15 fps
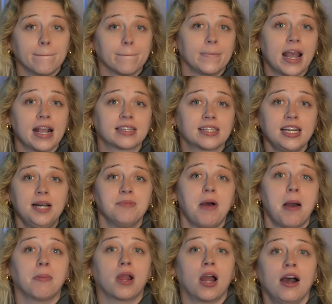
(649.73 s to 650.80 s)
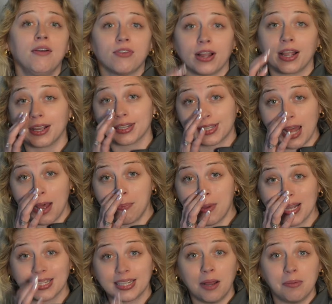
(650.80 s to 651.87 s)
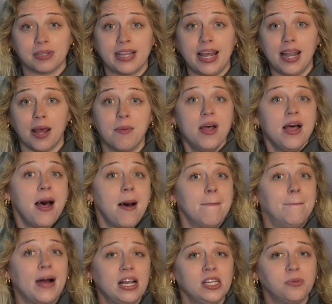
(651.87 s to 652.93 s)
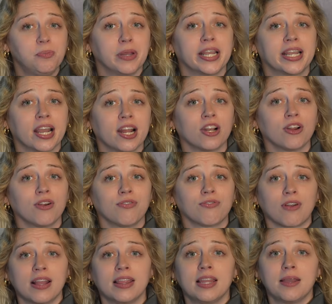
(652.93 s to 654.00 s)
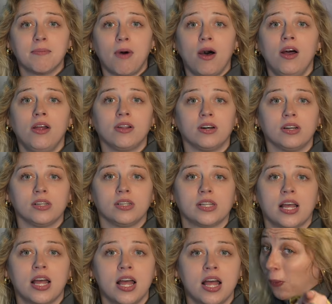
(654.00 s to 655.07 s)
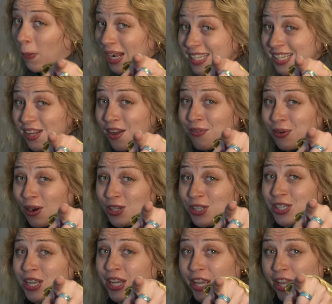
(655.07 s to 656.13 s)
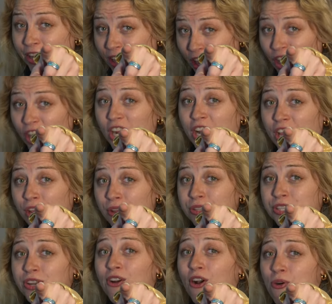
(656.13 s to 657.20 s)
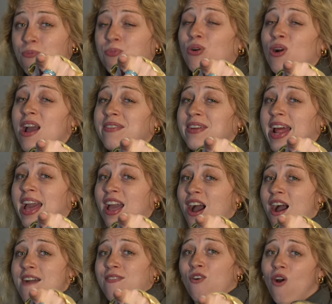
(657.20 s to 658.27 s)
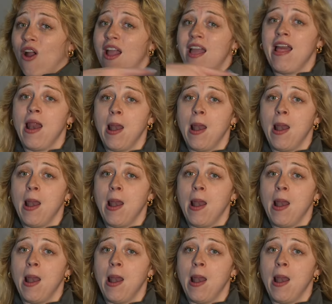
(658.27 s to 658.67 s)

Next up, I'm covering step-by-step setup, best beginner-friendly models. What's the first thing you're gonna use your own private AI for?